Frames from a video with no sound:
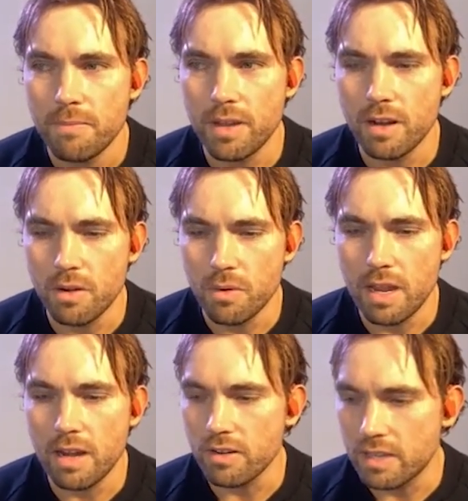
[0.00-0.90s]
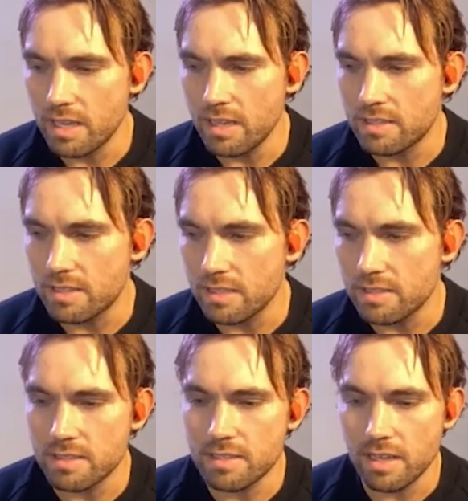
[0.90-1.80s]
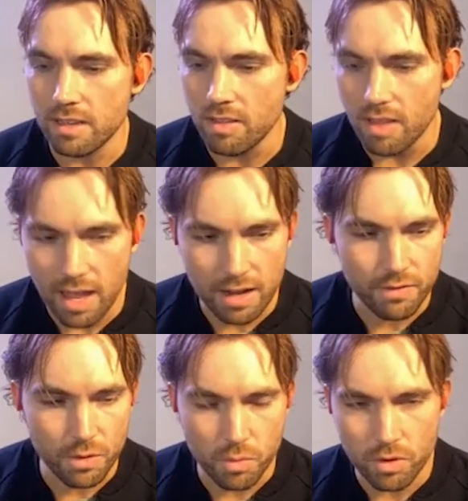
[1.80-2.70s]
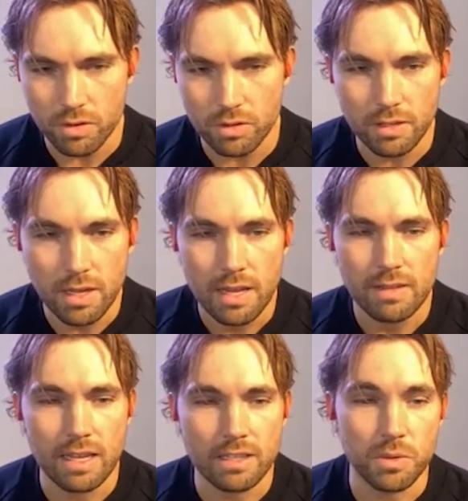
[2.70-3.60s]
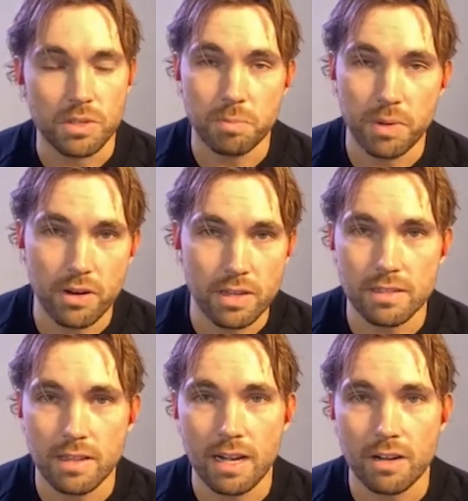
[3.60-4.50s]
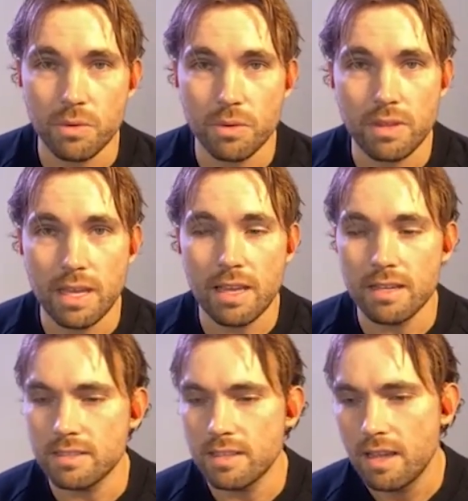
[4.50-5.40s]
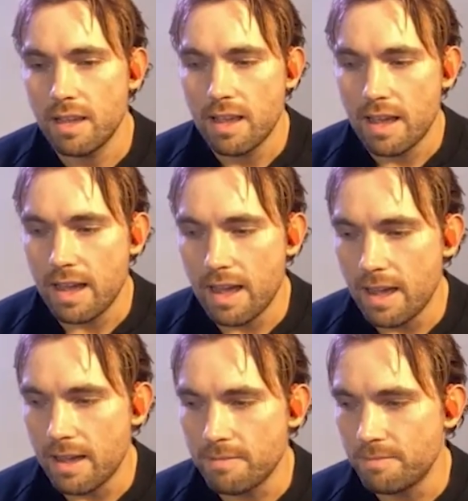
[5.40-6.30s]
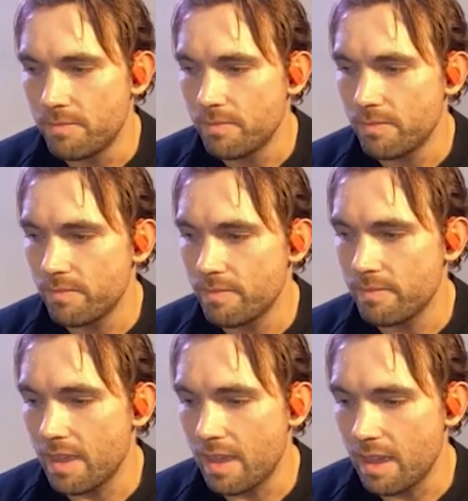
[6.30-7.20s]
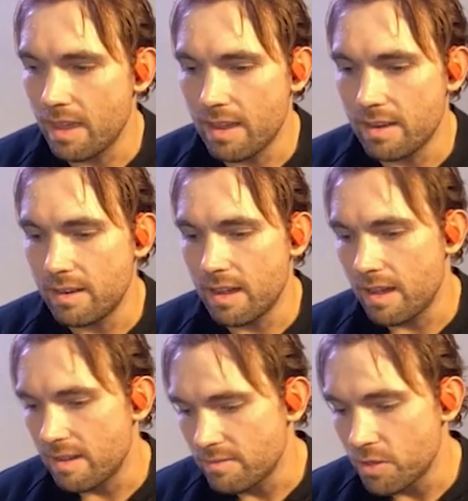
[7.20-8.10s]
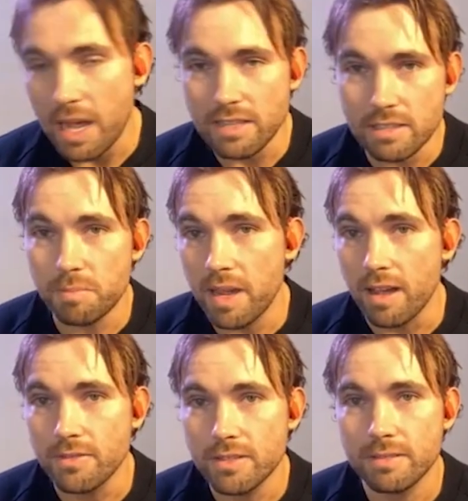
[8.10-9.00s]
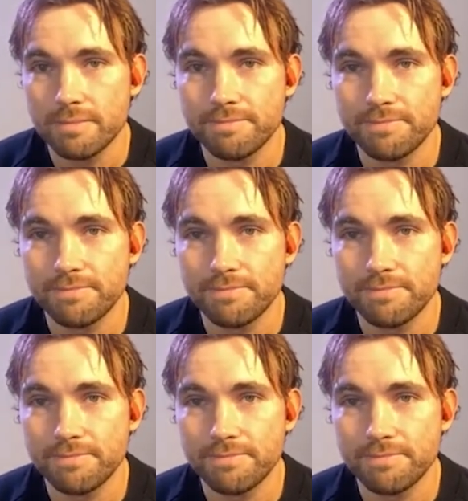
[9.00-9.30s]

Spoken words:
You know, and our kids get to see a lot of the world. They get to experience a lot of cool things. So it has its payoffs.